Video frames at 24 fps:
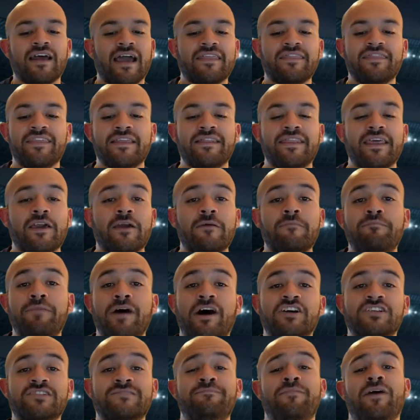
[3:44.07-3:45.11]
I think they could
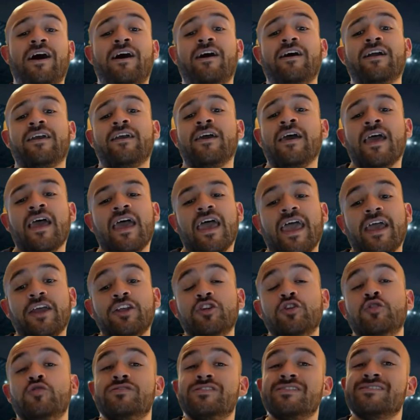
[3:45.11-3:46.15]
bounce back
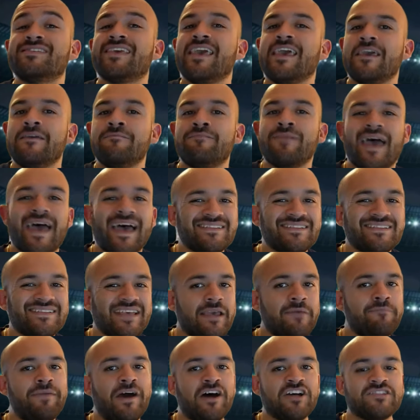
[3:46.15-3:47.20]
and use this game as
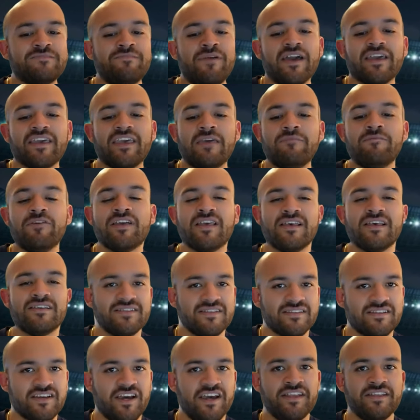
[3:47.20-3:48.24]
a bounce back game against the
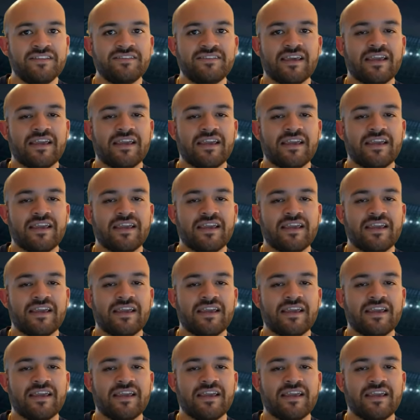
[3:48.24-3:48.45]
Titans.